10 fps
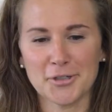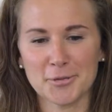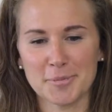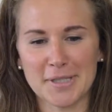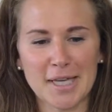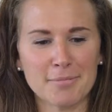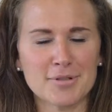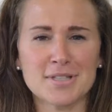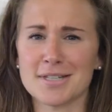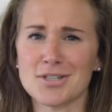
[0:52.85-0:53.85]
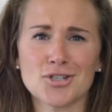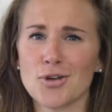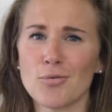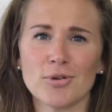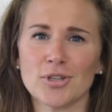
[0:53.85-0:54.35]
you'll be able to
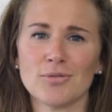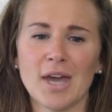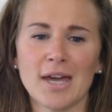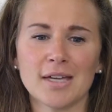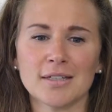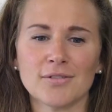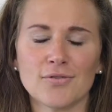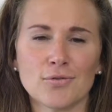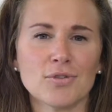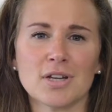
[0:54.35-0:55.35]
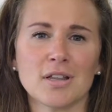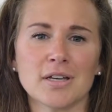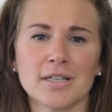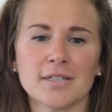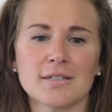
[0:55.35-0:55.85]
show what you can for the
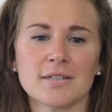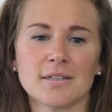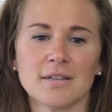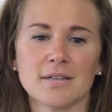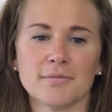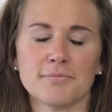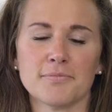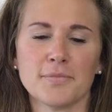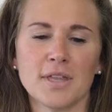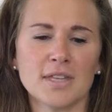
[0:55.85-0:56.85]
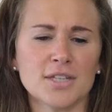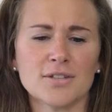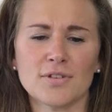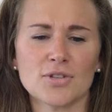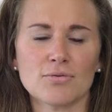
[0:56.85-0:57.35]
client and the
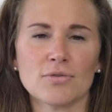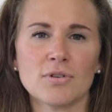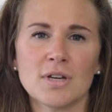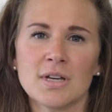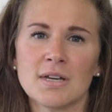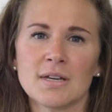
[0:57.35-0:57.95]
individual,